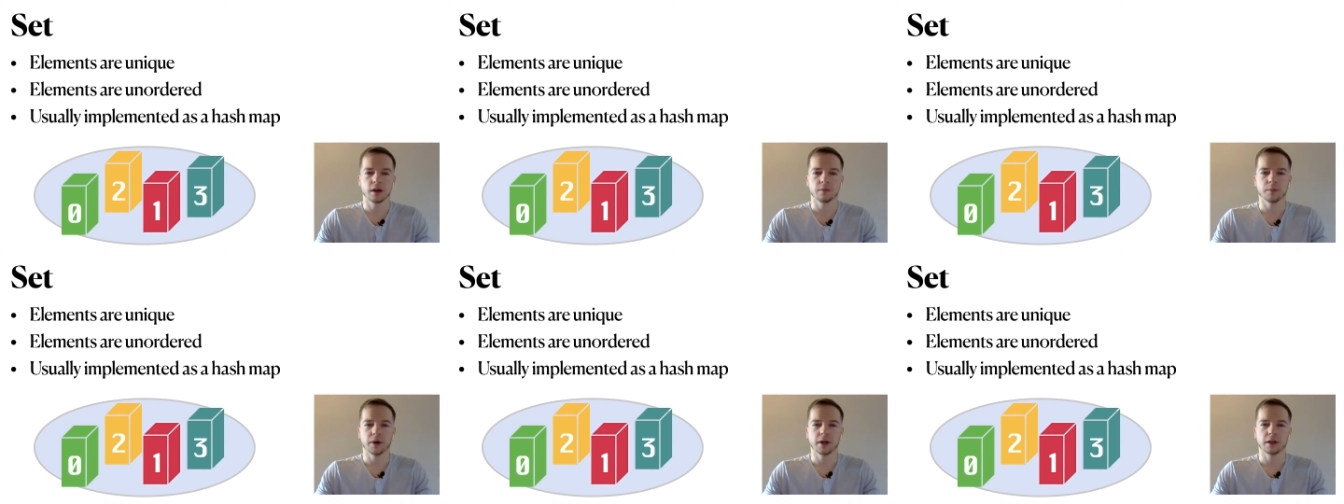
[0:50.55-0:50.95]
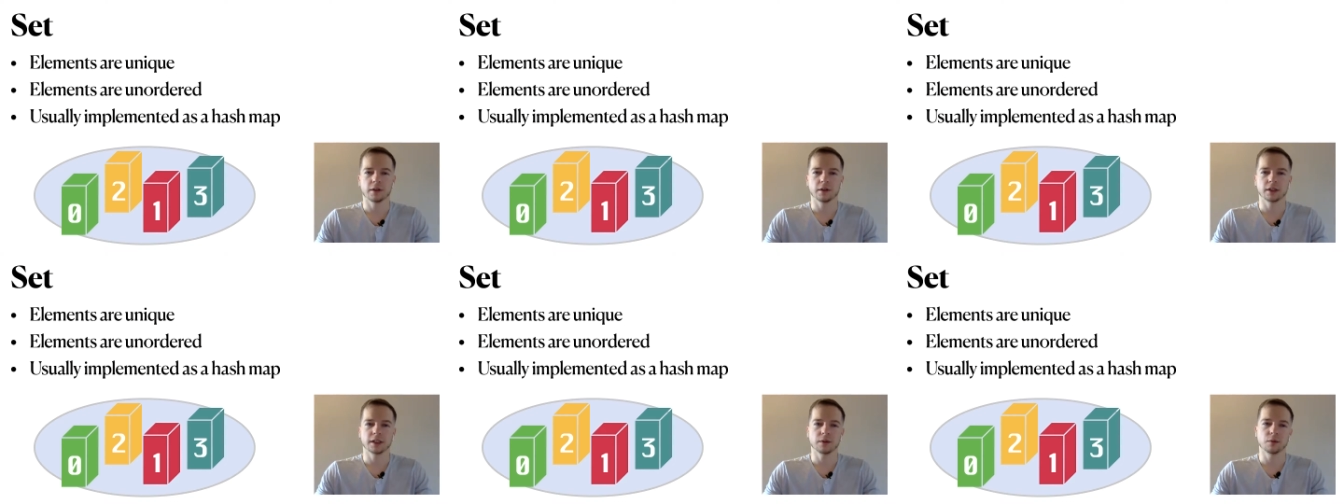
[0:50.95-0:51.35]

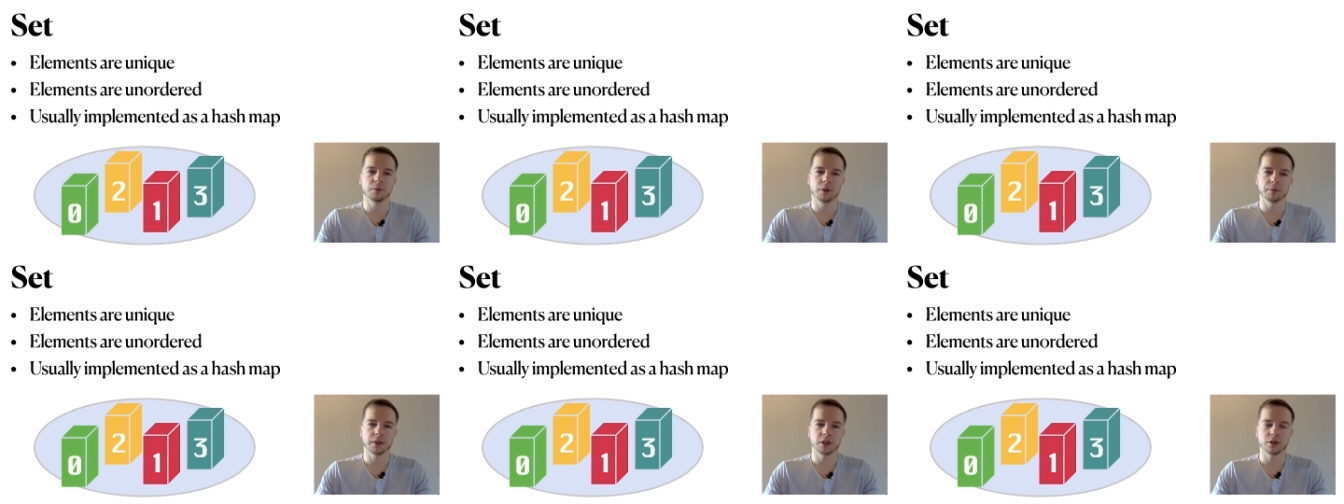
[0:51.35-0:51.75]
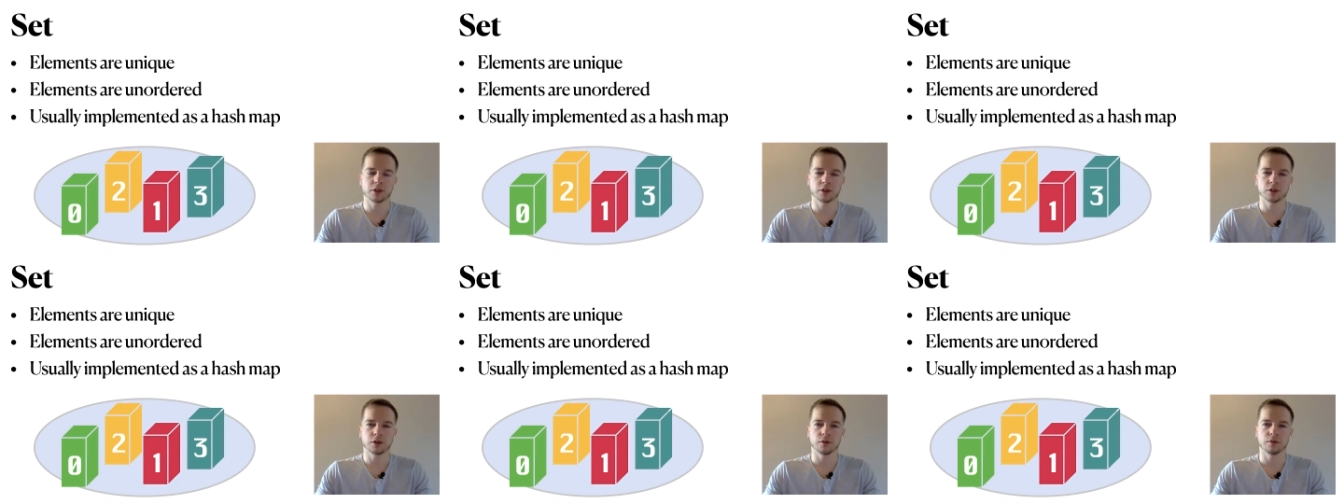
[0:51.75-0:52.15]
But some
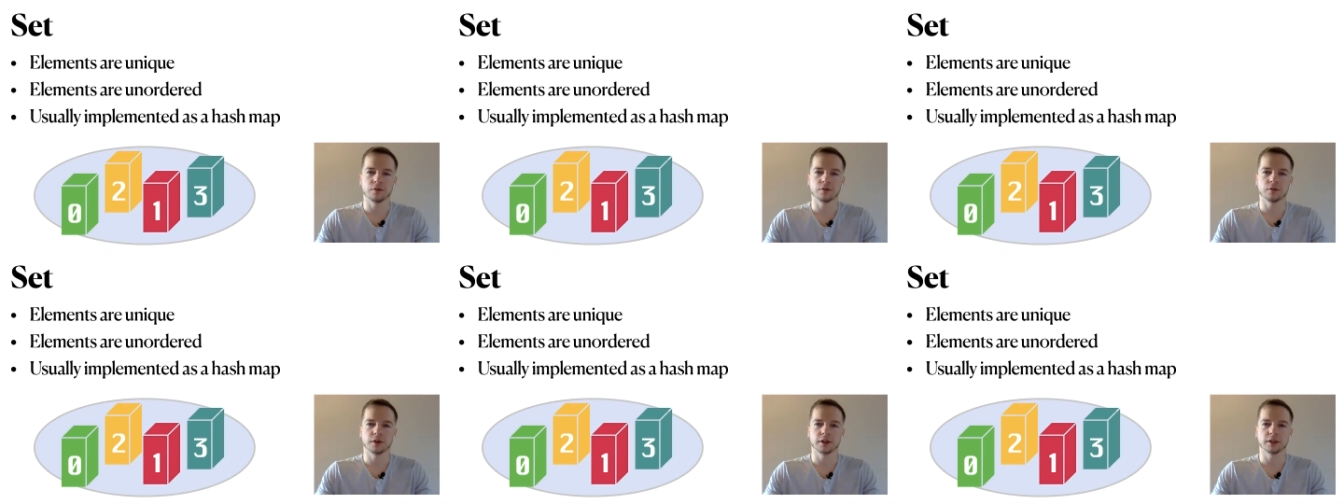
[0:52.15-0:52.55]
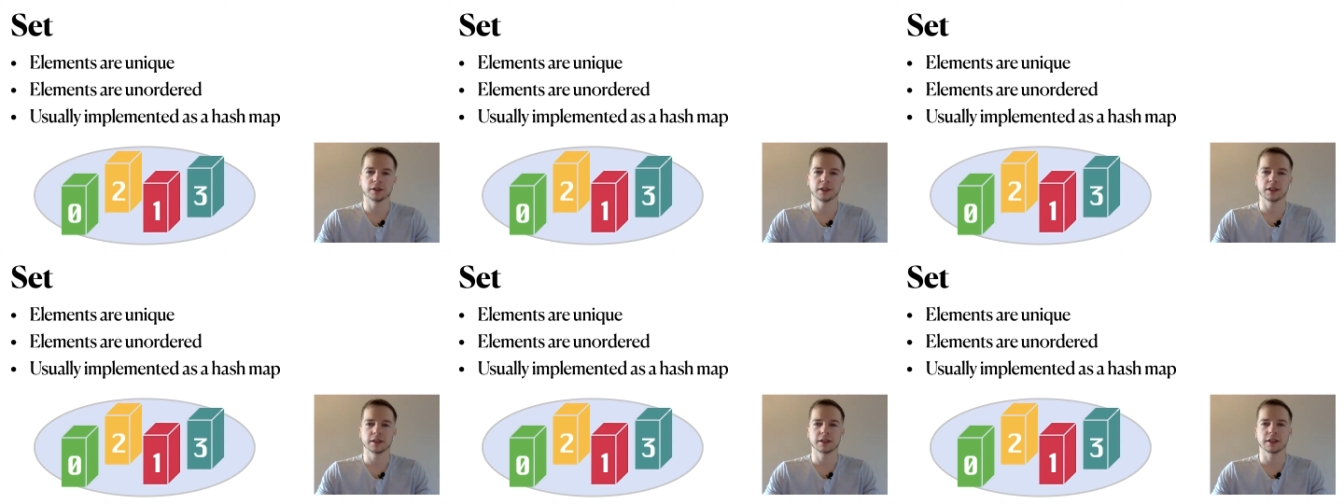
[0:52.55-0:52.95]
implementations of
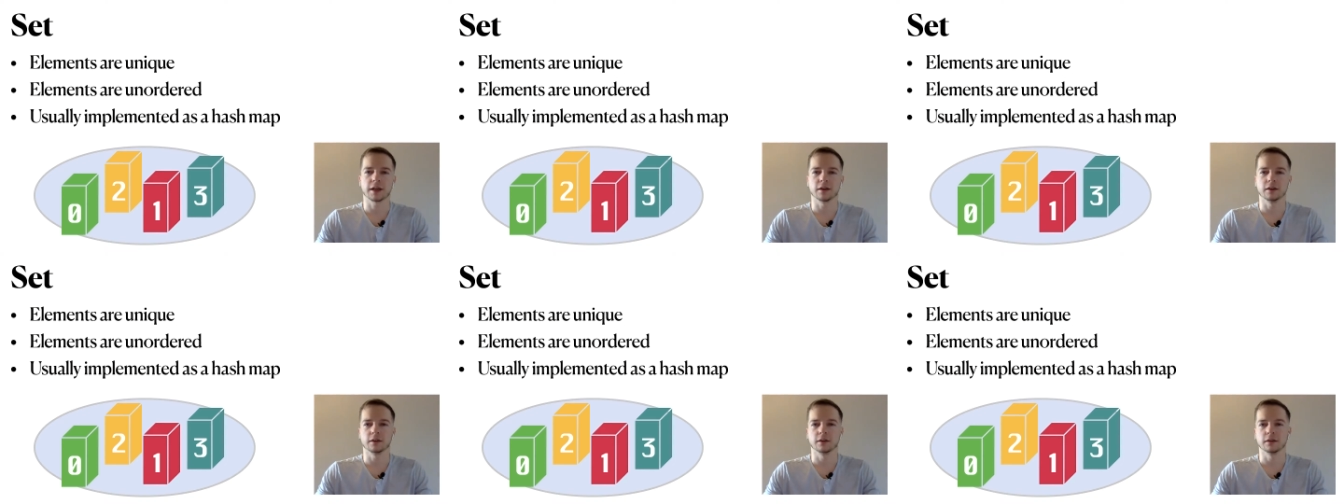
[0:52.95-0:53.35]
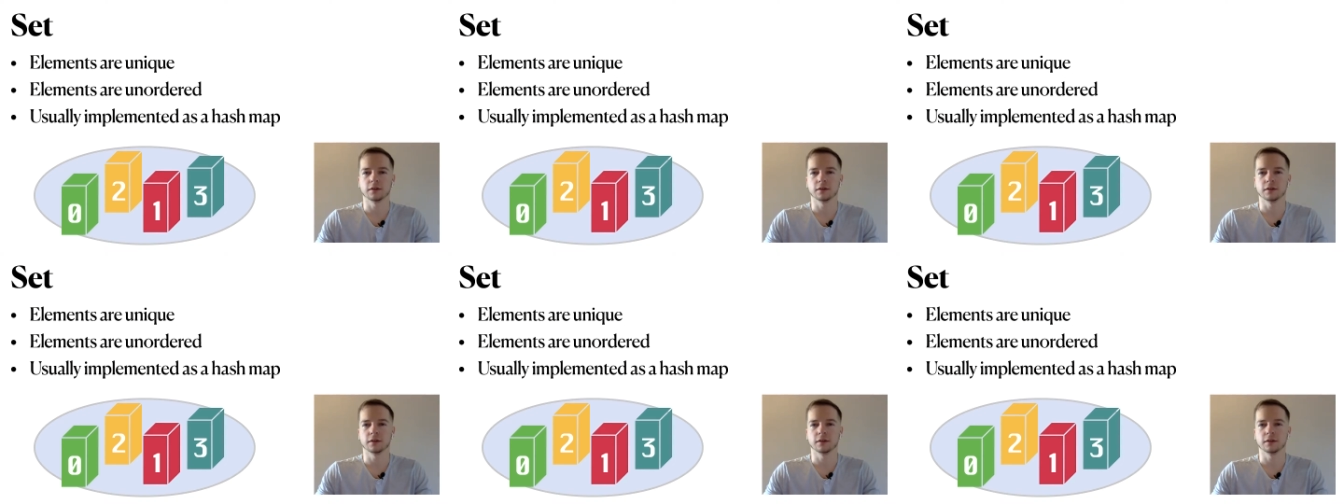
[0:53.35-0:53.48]
sets can